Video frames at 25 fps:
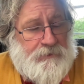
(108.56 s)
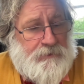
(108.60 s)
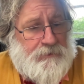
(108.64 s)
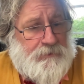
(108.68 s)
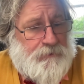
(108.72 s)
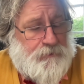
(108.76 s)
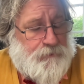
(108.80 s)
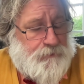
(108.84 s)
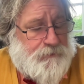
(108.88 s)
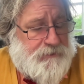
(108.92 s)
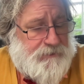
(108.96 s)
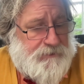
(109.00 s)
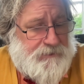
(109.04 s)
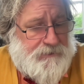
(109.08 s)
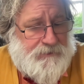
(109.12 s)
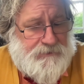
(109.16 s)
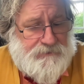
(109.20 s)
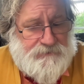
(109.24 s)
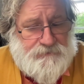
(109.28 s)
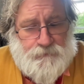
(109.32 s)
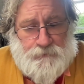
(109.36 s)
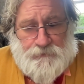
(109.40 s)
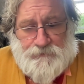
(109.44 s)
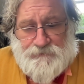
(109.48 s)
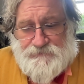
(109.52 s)
looking
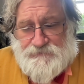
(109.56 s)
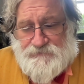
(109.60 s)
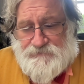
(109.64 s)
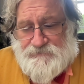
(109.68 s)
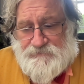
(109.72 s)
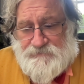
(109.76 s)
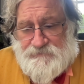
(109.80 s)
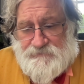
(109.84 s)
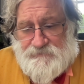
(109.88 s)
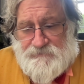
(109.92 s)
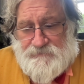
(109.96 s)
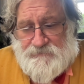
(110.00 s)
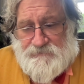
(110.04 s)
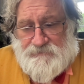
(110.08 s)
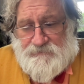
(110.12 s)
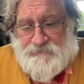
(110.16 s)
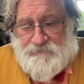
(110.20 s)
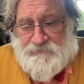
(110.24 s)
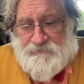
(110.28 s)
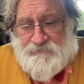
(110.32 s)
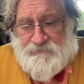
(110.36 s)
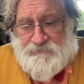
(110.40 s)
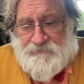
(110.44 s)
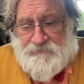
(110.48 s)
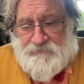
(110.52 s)
at what
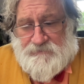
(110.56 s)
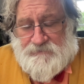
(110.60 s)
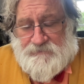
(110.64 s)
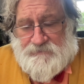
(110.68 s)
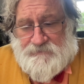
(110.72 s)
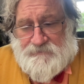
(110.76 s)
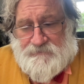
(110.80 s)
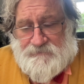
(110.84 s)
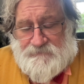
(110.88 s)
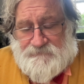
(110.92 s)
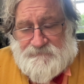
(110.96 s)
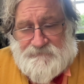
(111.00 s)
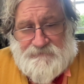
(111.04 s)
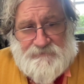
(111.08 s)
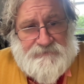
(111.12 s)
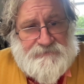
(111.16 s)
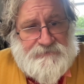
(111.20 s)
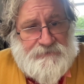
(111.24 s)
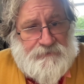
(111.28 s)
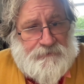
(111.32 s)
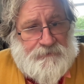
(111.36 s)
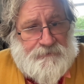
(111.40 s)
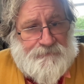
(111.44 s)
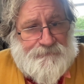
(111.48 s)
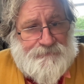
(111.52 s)

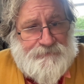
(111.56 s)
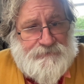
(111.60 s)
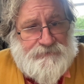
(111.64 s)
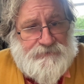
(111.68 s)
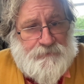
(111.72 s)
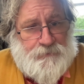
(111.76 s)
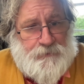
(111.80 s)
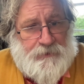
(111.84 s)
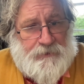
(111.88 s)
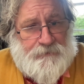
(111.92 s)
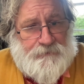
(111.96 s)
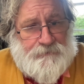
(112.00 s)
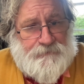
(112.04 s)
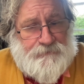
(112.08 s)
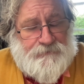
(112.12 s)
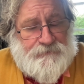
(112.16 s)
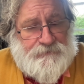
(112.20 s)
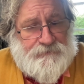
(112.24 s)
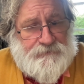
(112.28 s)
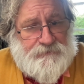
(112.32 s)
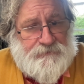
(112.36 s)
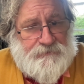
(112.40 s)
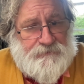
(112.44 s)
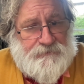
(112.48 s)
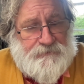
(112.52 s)
theatre offers
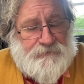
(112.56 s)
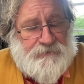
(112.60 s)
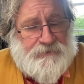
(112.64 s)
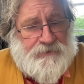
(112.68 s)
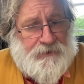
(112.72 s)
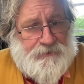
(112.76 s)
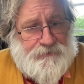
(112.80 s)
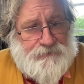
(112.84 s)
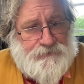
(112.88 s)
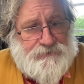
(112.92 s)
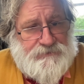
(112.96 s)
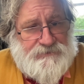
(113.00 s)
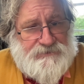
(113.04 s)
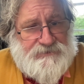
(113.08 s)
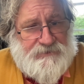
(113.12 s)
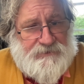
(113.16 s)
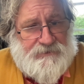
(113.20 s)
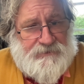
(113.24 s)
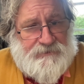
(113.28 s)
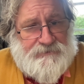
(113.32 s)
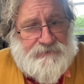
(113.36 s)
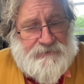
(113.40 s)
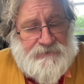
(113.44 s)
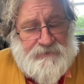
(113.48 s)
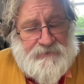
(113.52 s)
around the
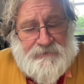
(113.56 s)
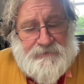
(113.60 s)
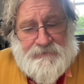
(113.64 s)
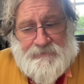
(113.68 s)
countryside.